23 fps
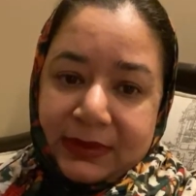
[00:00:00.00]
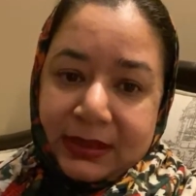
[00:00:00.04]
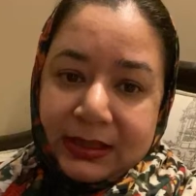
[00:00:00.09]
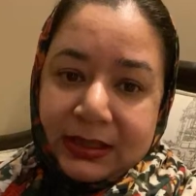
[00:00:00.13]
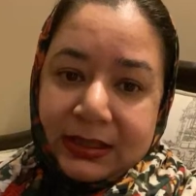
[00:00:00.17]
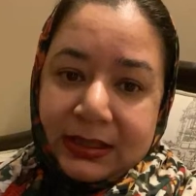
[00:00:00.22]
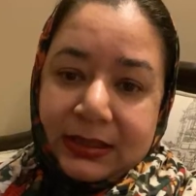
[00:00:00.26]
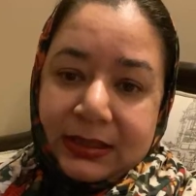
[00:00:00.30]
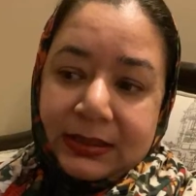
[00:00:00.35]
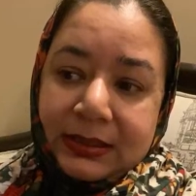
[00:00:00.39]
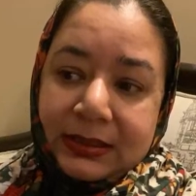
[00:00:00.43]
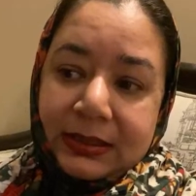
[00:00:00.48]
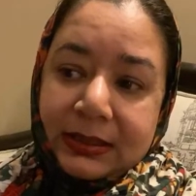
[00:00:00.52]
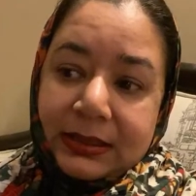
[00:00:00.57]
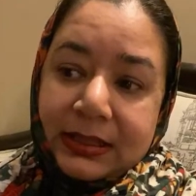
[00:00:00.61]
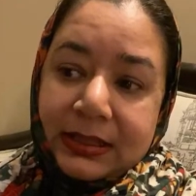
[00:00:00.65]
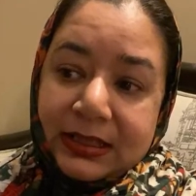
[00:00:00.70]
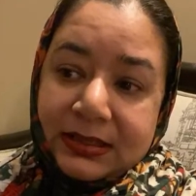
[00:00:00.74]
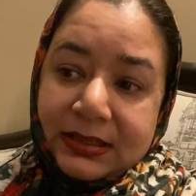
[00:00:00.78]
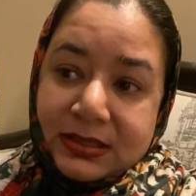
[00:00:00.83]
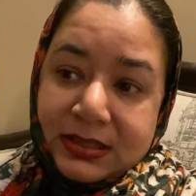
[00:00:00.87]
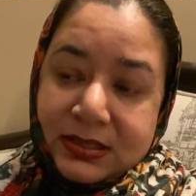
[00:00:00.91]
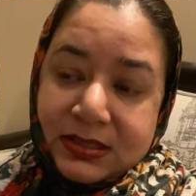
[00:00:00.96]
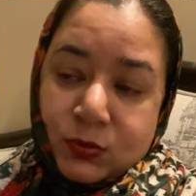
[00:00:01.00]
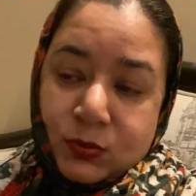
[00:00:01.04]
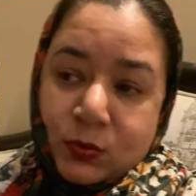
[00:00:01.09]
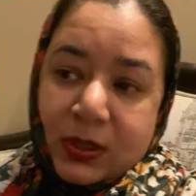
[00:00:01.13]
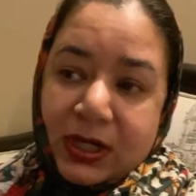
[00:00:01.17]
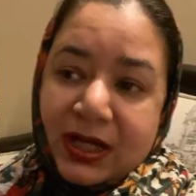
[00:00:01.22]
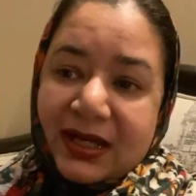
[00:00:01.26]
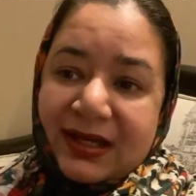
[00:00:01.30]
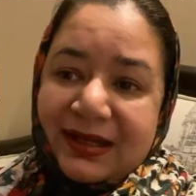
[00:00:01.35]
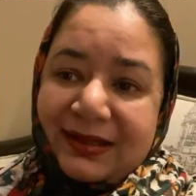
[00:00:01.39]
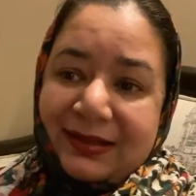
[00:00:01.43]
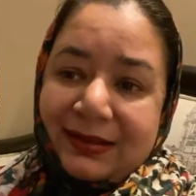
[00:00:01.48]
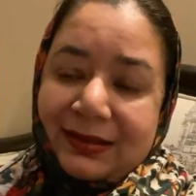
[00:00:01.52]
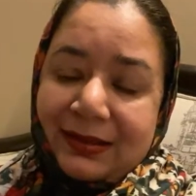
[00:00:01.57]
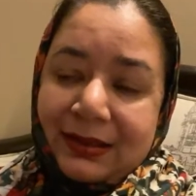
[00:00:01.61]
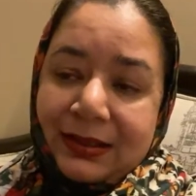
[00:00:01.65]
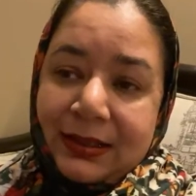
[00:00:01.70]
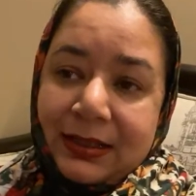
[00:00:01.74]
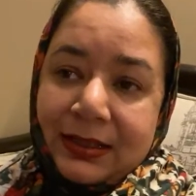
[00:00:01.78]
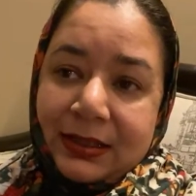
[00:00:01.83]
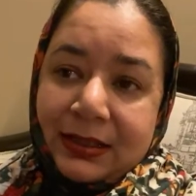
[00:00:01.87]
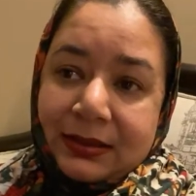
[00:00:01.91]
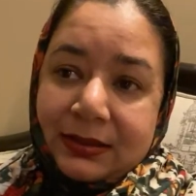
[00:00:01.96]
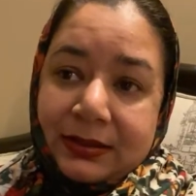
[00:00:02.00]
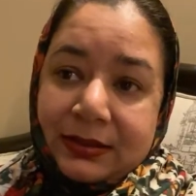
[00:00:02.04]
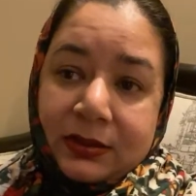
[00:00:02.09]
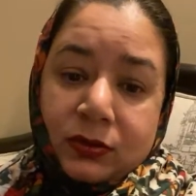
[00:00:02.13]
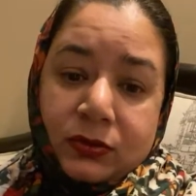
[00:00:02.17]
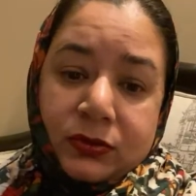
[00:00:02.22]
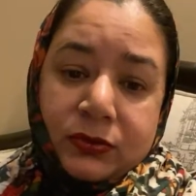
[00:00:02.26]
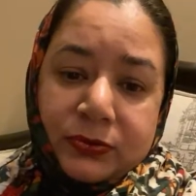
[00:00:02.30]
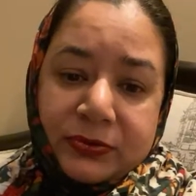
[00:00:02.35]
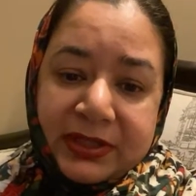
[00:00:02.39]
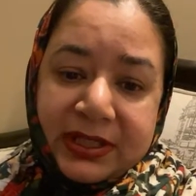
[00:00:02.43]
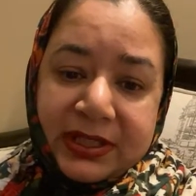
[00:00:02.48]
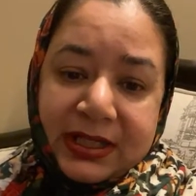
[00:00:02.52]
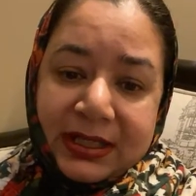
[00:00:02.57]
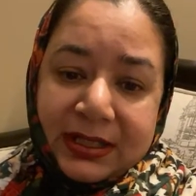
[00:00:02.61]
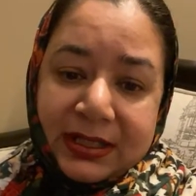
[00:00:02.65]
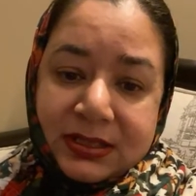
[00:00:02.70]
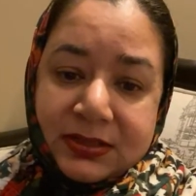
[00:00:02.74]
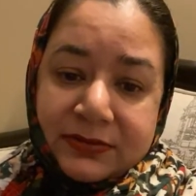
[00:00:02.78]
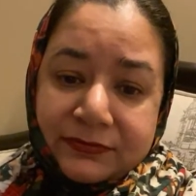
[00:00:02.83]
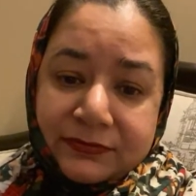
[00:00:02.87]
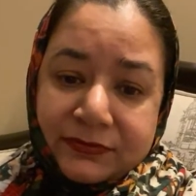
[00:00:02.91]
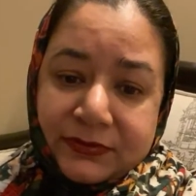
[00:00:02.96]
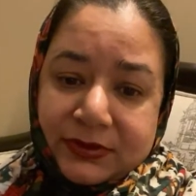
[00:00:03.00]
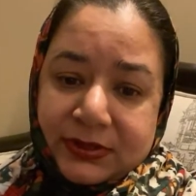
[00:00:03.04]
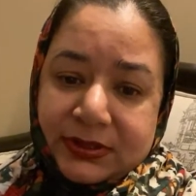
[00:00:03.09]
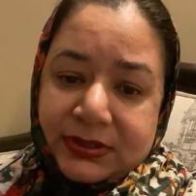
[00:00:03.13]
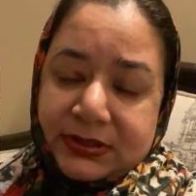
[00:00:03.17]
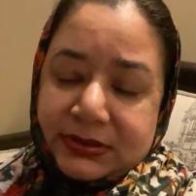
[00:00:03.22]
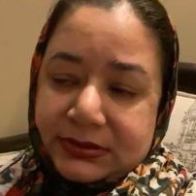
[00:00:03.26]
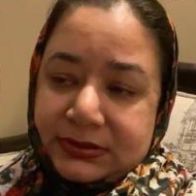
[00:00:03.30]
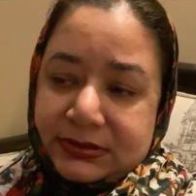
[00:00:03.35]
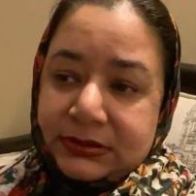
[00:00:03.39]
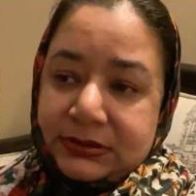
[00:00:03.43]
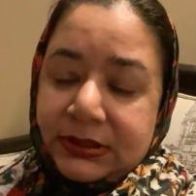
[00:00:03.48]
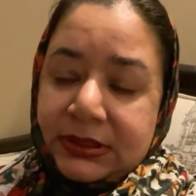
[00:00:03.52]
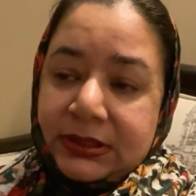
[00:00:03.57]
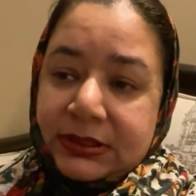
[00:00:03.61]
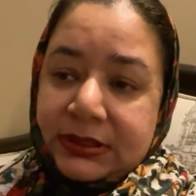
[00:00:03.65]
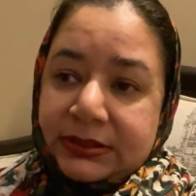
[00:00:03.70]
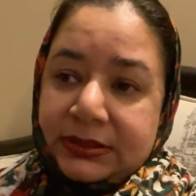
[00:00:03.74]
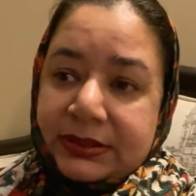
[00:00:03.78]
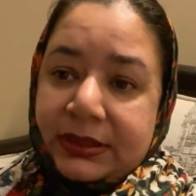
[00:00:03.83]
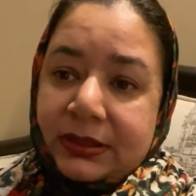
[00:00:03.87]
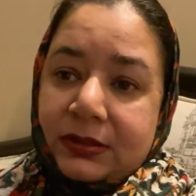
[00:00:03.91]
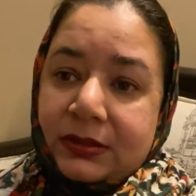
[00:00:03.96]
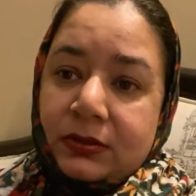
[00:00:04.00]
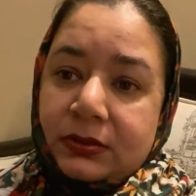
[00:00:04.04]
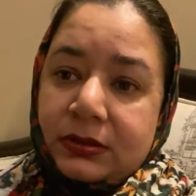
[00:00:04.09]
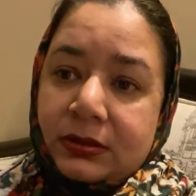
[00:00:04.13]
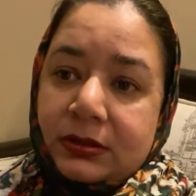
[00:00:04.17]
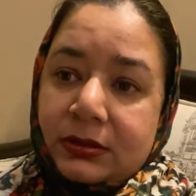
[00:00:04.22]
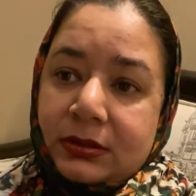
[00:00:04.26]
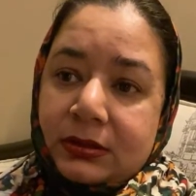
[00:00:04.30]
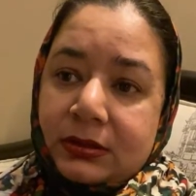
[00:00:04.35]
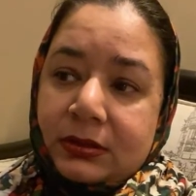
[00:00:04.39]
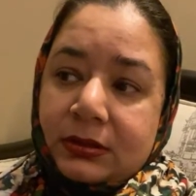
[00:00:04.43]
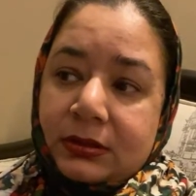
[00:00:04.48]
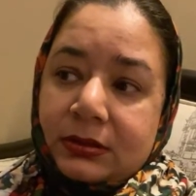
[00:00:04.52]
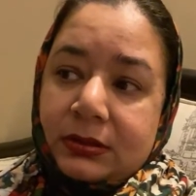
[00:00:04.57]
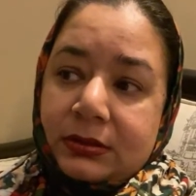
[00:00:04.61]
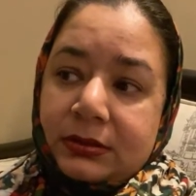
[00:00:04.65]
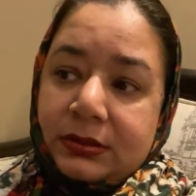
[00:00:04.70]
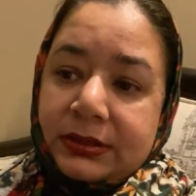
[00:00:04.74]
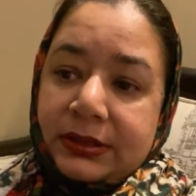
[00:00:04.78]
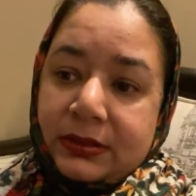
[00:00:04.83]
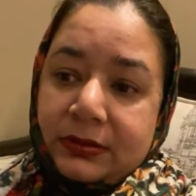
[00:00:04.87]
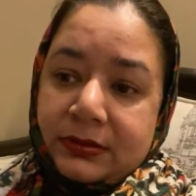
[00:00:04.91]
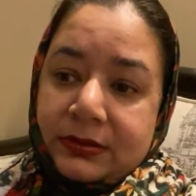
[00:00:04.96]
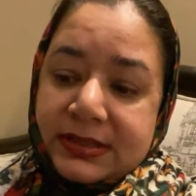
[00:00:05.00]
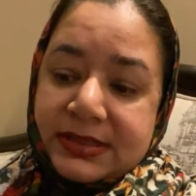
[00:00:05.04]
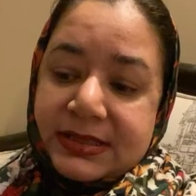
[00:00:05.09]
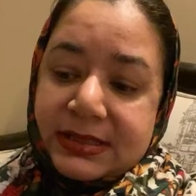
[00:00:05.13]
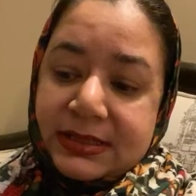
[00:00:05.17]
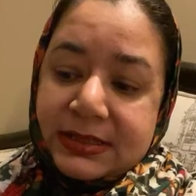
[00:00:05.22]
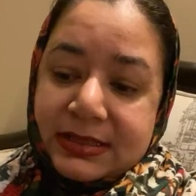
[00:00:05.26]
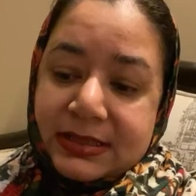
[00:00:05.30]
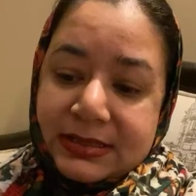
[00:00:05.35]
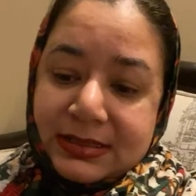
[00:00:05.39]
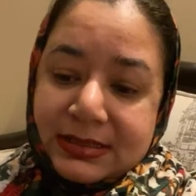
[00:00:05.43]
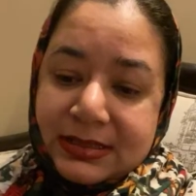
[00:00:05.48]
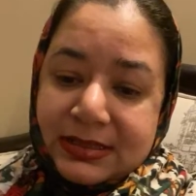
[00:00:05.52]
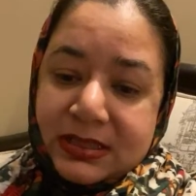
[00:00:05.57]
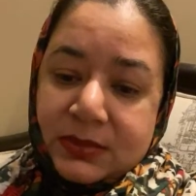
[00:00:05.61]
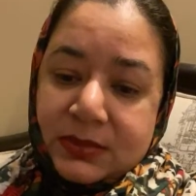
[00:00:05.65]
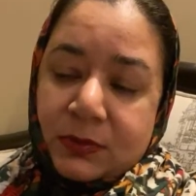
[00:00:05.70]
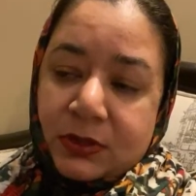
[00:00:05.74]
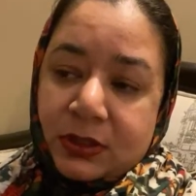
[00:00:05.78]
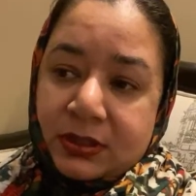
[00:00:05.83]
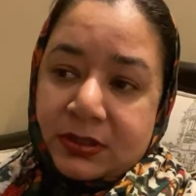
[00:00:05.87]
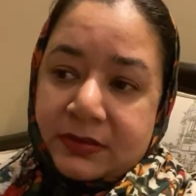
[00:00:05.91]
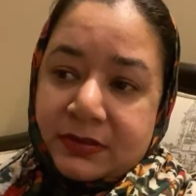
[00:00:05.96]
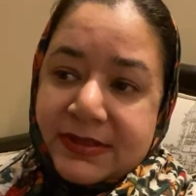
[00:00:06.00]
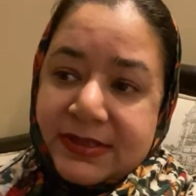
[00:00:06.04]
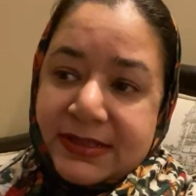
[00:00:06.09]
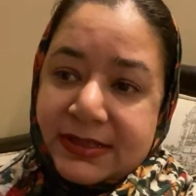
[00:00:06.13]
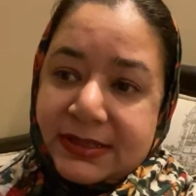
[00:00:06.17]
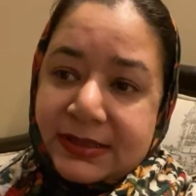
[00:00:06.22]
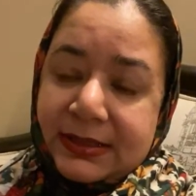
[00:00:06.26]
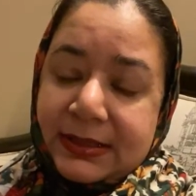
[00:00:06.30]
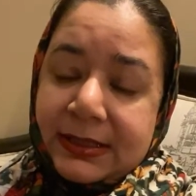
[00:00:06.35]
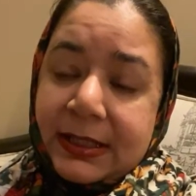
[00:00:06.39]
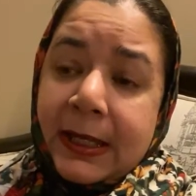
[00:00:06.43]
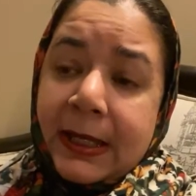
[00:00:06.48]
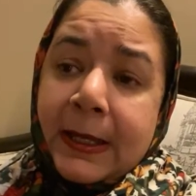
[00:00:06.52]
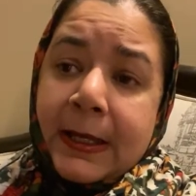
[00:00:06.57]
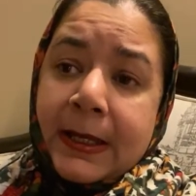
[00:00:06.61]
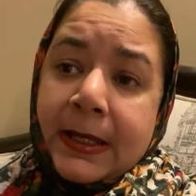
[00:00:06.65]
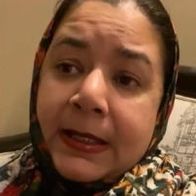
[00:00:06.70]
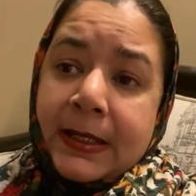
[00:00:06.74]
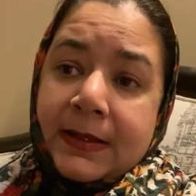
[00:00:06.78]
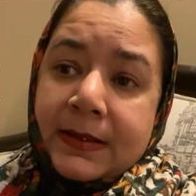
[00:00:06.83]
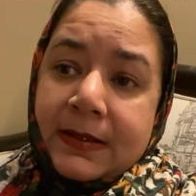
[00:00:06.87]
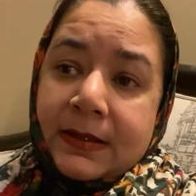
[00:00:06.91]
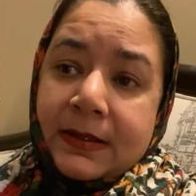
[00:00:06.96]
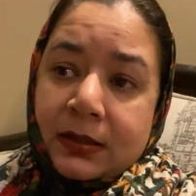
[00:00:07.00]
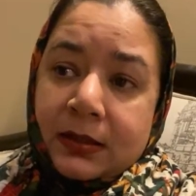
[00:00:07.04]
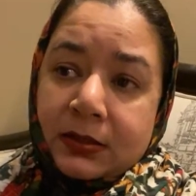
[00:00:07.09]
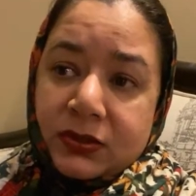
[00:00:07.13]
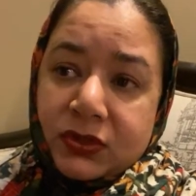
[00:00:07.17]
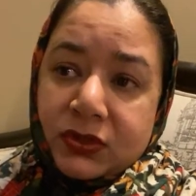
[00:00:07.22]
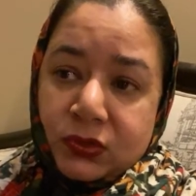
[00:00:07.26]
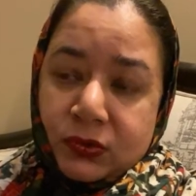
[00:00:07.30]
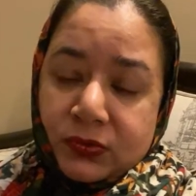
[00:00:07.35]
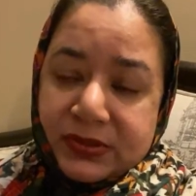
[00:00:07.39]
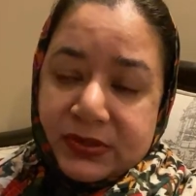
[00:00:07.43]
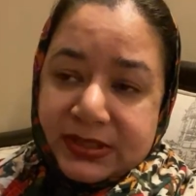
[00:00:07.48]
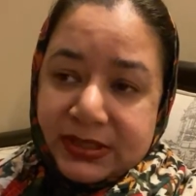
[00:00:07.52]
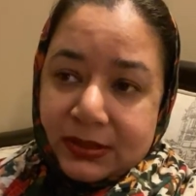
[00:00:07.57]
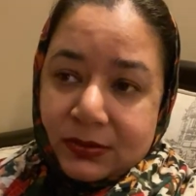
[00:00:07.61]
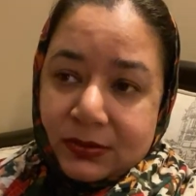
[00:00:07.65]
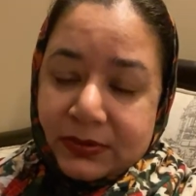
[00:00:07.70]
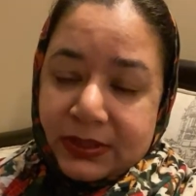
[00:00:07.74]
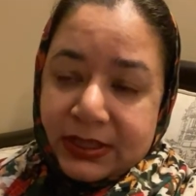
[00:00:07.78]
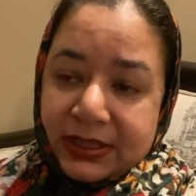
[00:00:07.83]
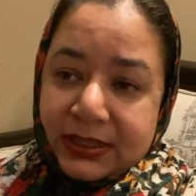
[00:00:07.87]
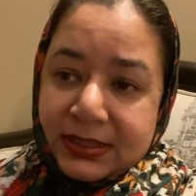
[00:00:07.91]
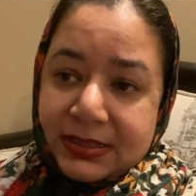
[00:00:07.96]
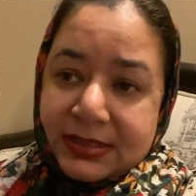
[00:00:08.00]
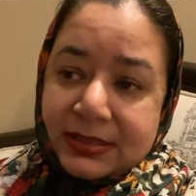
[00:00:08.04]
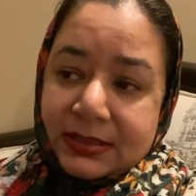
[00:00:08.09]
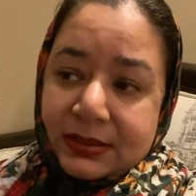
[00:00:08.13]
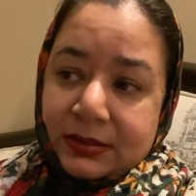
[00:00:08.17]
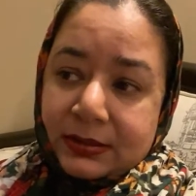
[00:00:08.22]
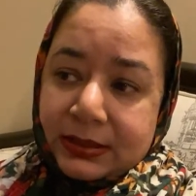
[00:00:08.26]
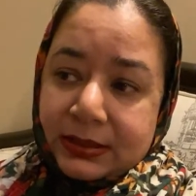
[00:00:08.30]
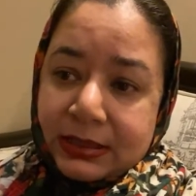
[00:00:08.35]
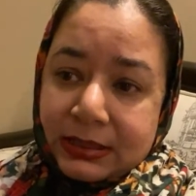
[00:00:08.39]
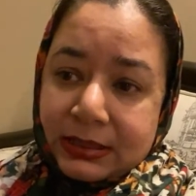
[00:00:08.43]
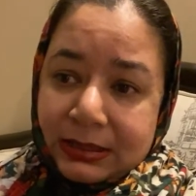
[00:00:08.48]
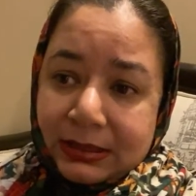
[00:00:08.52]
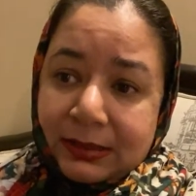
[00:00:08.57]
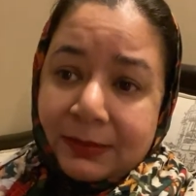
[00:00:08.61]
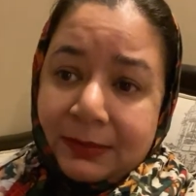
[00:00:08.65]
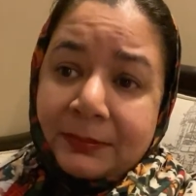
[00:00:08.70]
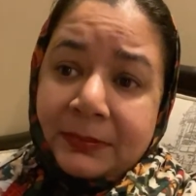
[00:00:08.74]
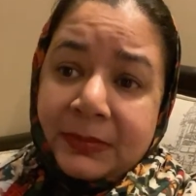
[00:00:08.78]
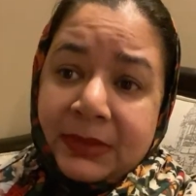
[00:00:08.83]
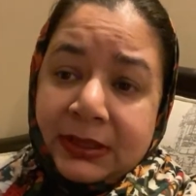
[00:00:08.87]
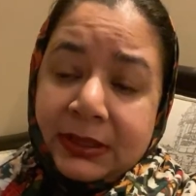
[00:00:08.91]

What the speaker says: And that is why they're going to react further. They're going to say this is democracy. They're going to use their rights. They're going to come